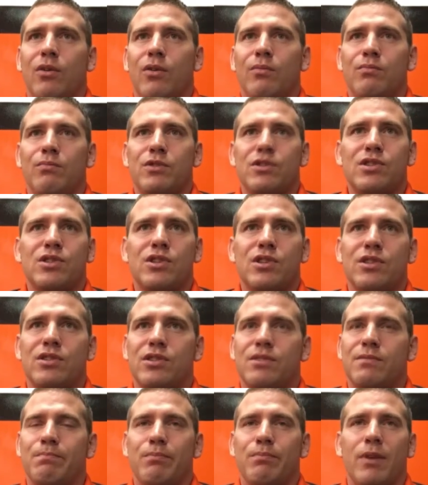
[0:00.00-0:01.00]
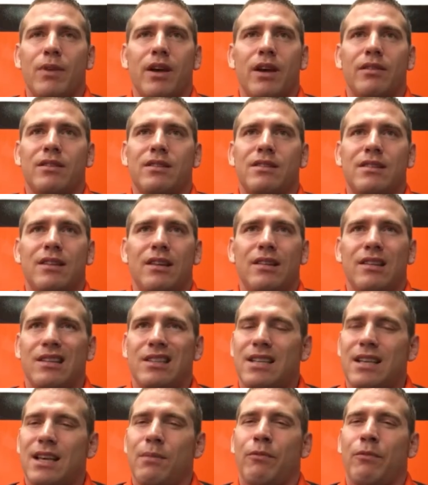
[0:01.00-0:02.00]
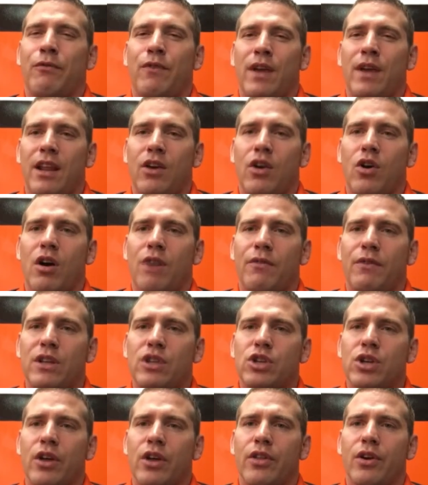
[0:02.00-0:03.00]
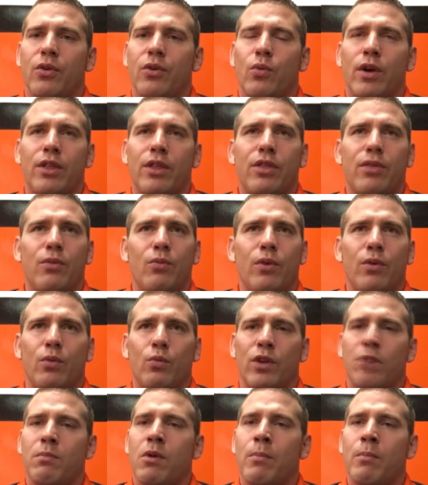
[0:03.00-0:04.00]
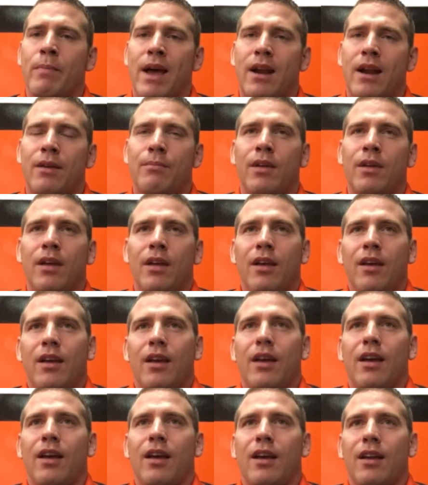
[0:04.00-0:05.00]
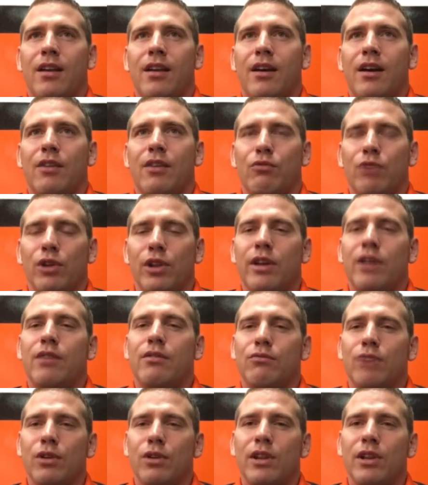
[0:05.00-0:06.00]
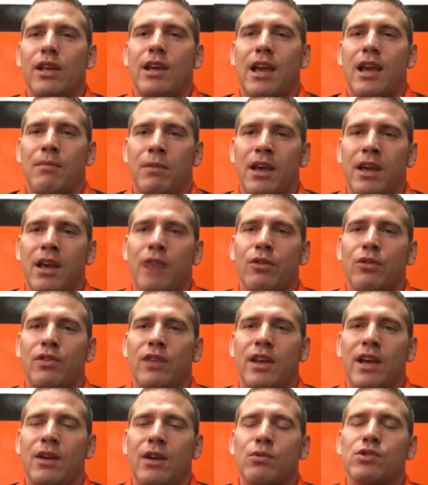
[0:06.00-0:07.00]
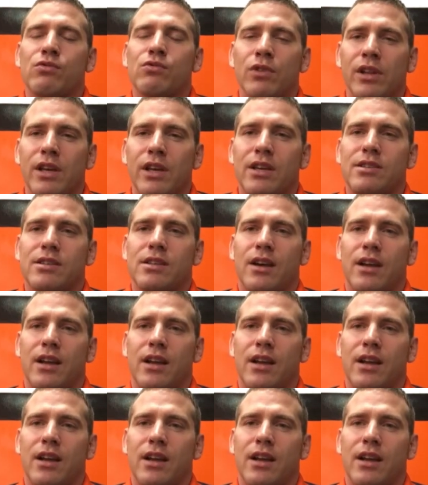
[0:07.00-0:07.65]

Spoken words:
just a team feeding off each other with momentum. And it really came together at the end. It was really exciting.